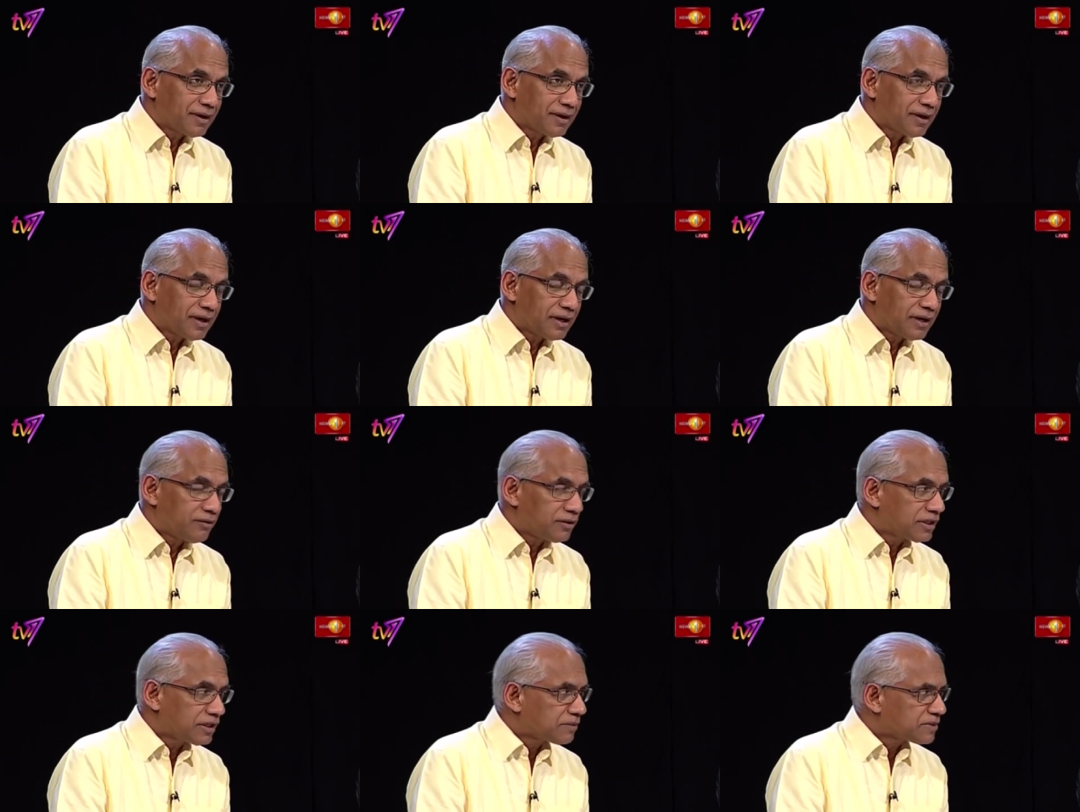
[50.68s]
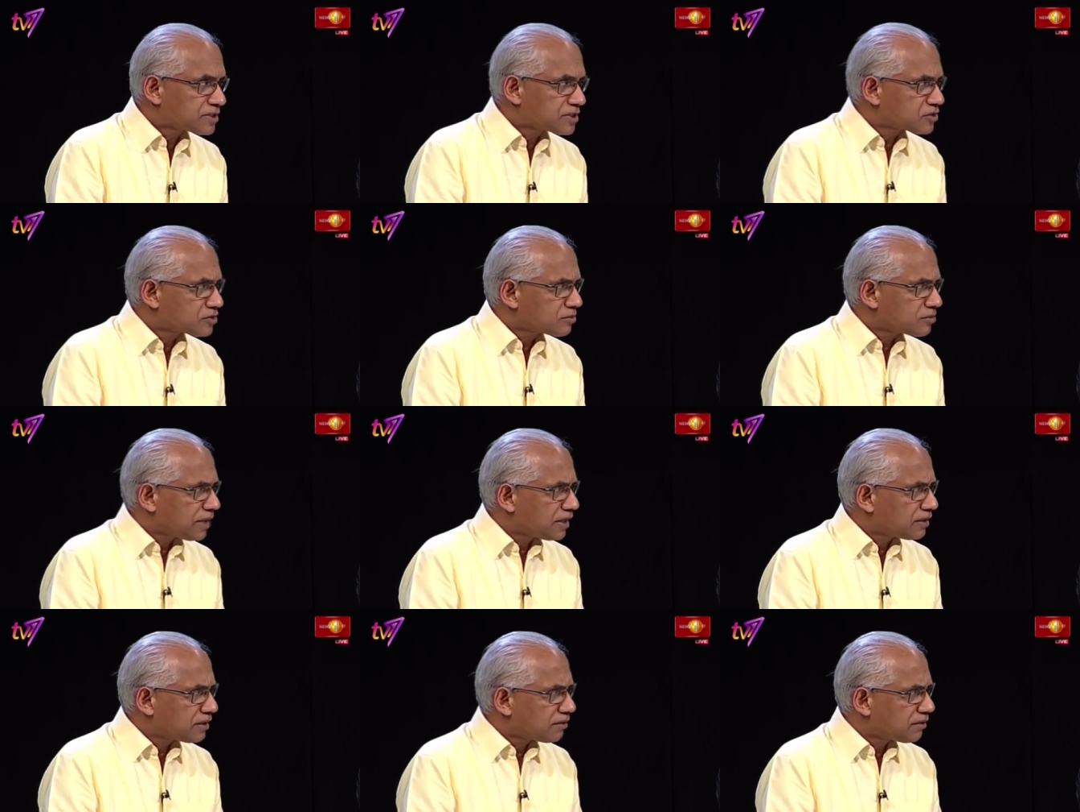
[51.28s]
I don't think Mr.
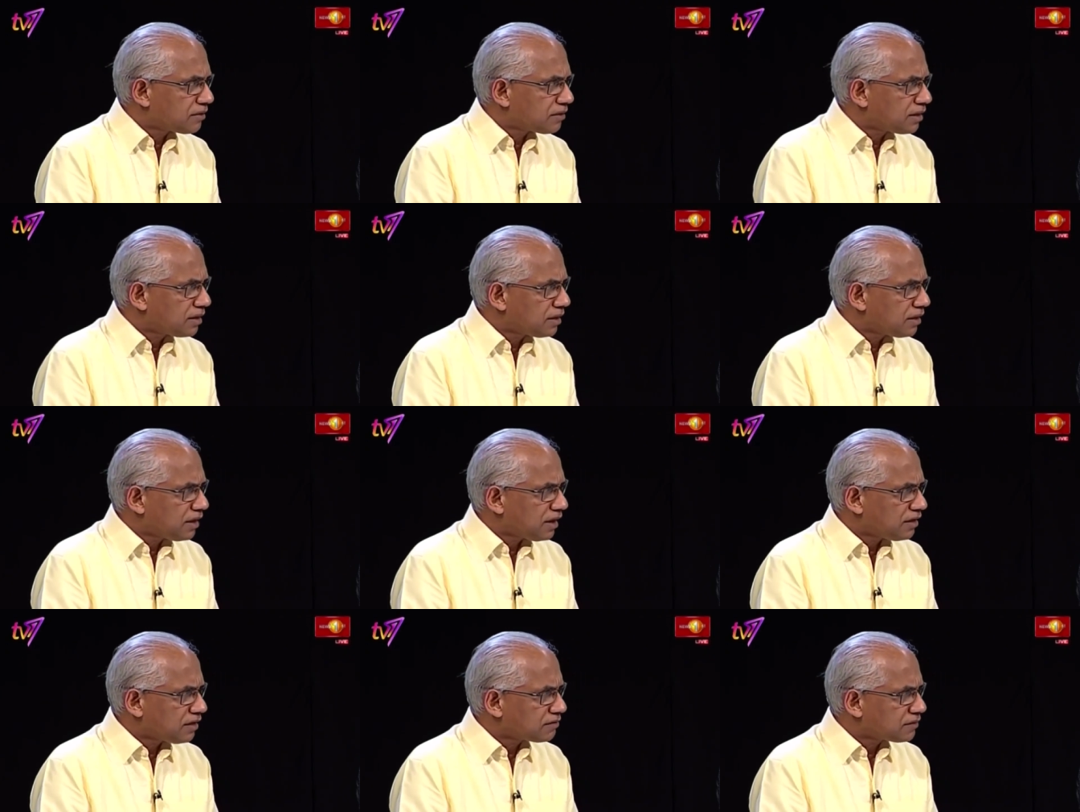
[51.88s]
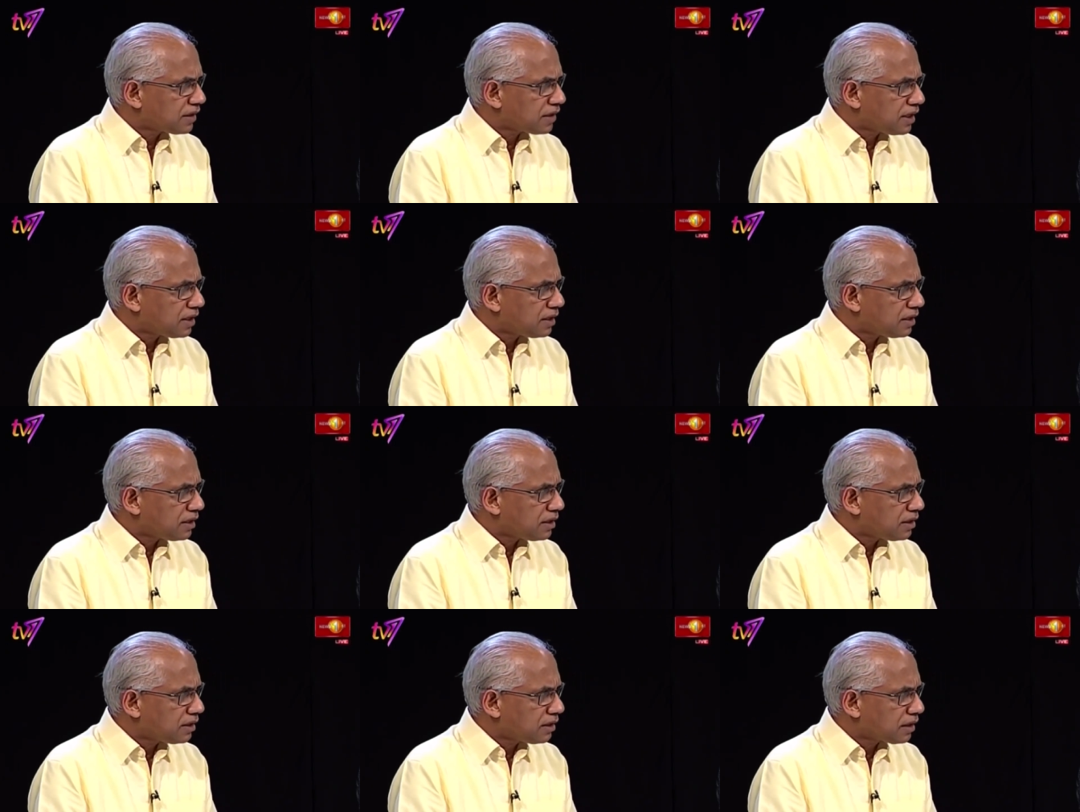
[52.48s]
Sumanthiran has
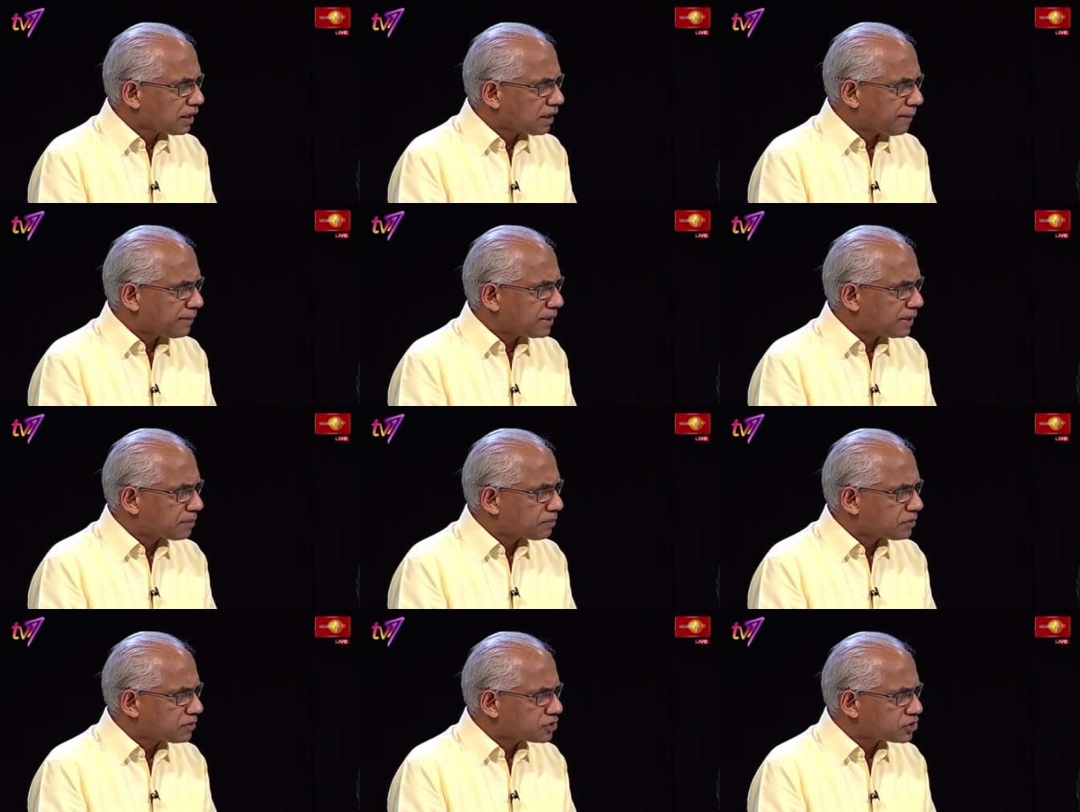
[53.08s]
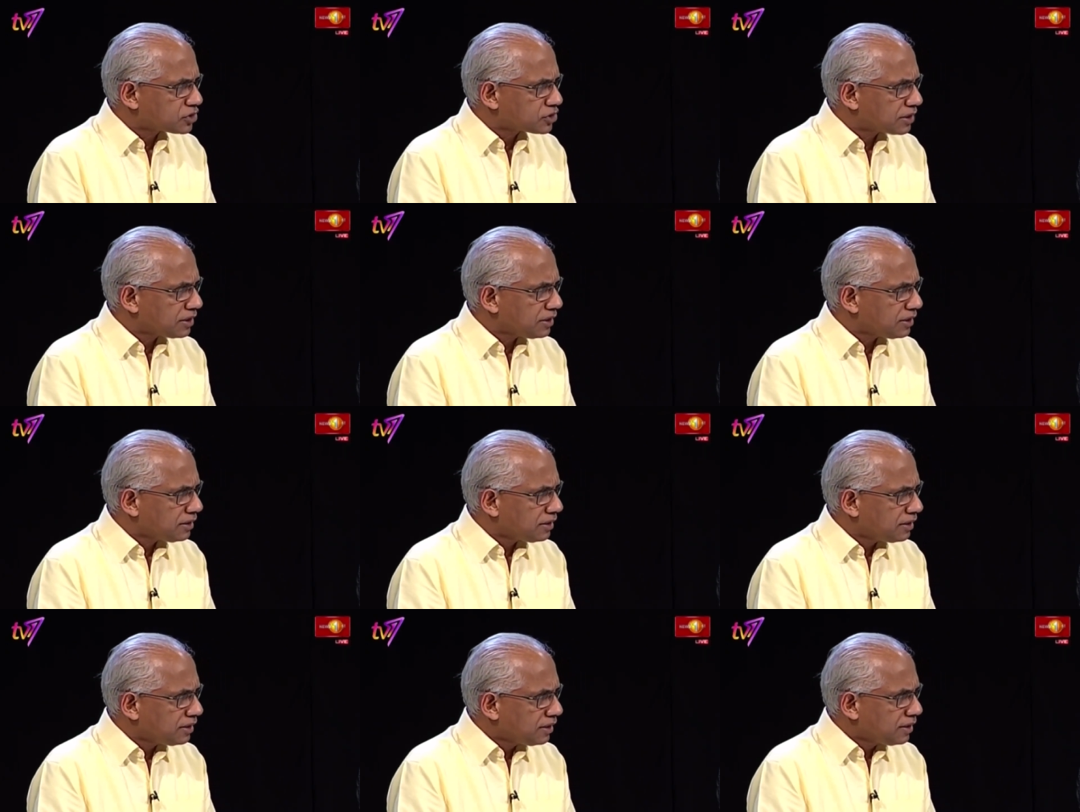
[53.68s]
held cabinet
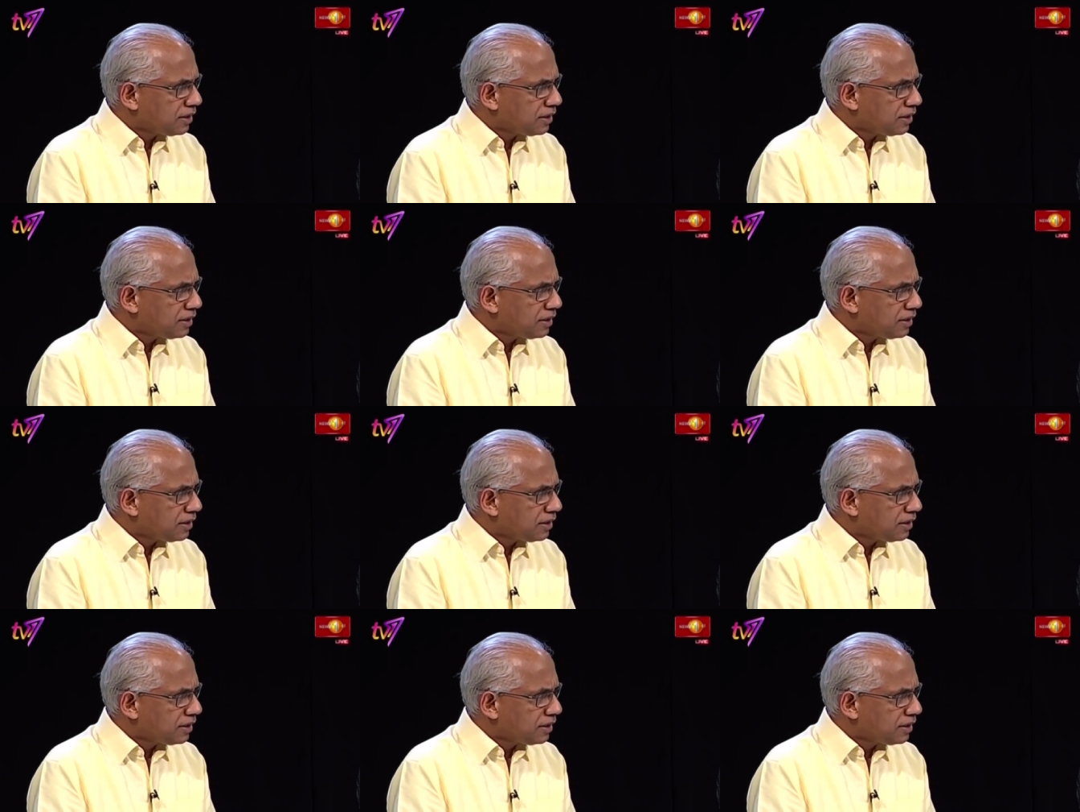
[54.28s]
position,